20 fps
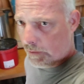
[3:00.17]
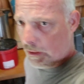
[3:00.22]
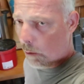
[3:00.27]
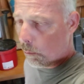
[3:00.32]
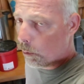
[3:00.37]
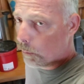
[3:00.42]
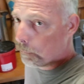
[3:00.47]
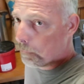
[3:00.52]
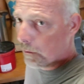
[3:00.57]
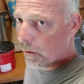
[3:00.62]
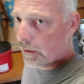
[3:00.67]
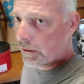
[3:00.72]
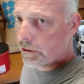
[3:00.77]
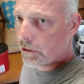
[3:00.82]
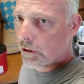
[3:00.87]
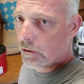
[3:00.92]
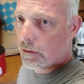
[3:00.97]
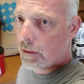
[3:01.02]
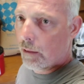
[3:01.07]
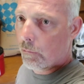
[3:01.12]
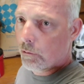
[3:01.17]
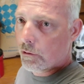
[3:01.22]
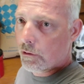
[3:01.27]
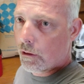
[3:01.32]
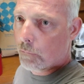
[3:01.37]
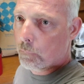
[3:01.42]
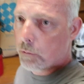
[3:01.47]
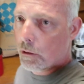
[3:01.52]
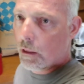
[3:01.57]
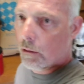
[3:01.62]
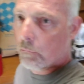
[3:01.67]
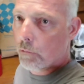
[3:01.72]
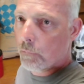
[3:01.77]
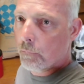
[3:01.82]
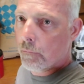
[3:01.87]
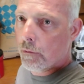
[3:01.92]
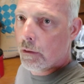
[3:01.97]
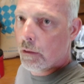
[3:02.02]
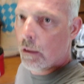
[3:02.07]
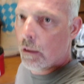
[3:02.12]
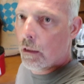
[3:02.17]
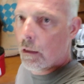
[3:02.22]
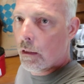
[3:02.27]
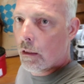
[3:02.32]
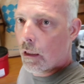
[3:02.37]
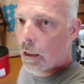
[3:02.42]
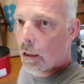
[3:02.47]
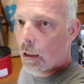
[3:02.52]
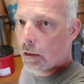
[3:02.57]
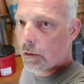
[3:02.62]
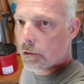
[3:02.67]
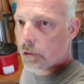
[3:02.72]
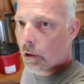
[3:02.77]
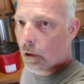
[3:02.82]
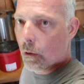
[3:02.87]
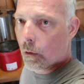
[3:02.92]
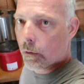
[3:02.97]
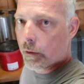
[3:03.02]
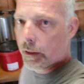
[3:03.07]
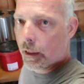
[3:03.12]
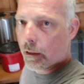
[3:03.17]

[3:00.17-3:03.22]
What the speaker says: And we're pretty sure that our problem. So the